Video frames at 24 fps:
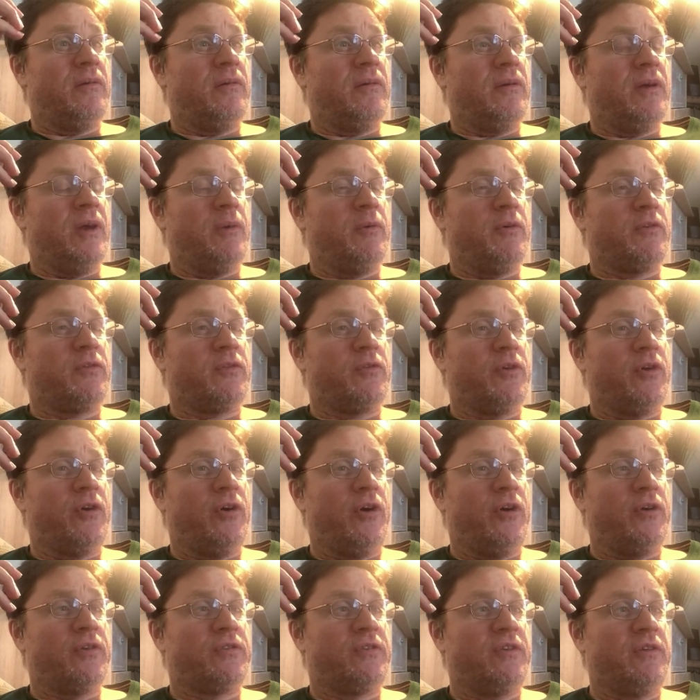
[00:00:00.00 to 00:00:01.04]
I was
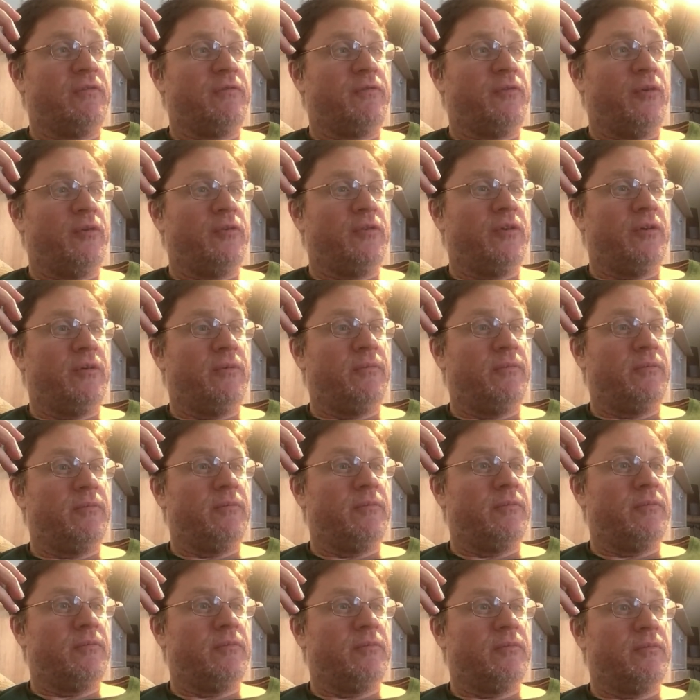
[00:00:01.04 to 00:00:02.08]
rehearsing for the
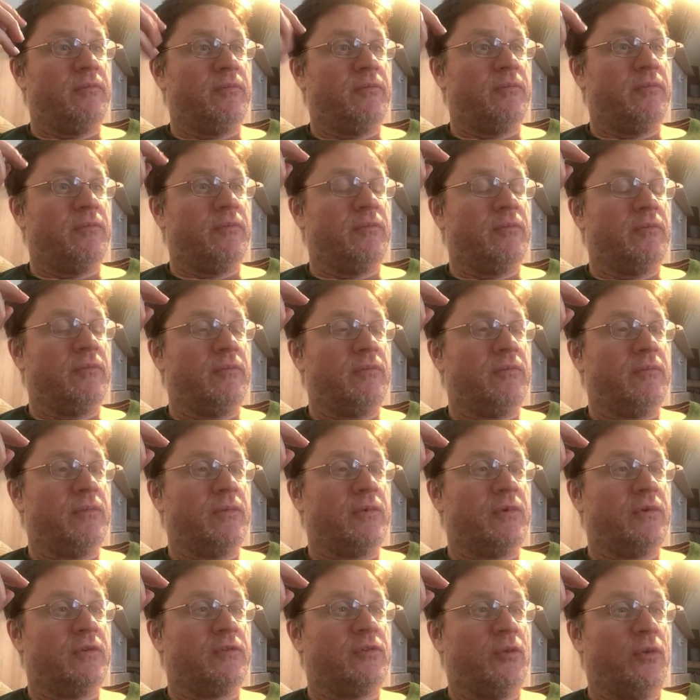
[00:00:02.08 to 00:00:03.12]

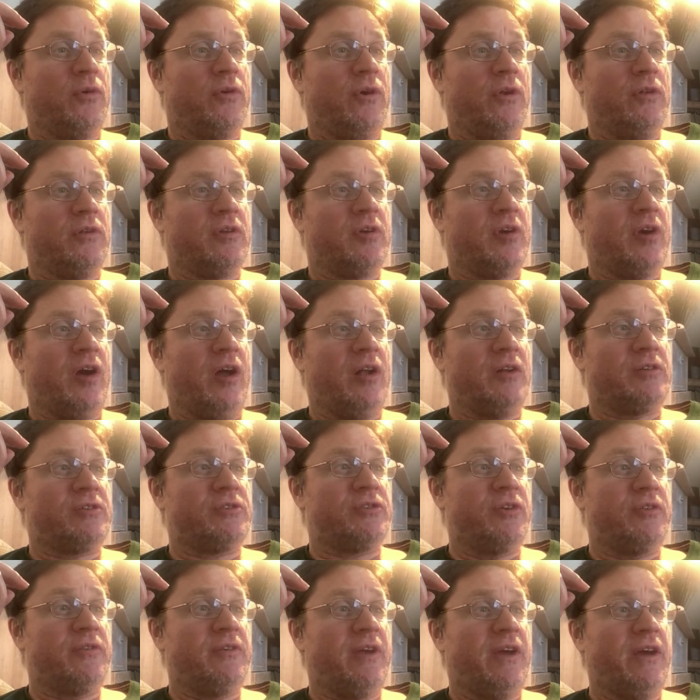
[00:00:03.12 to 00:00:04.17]
so-called
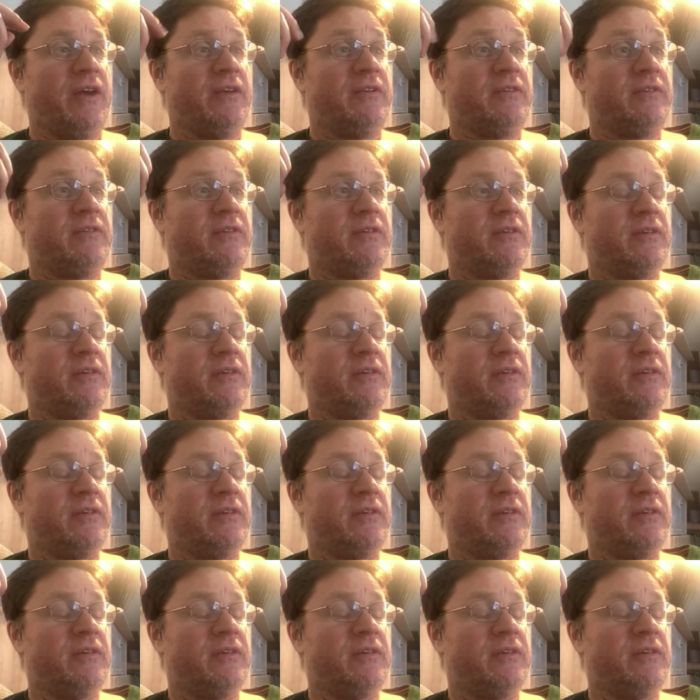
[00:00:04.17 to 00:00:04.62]
culture night.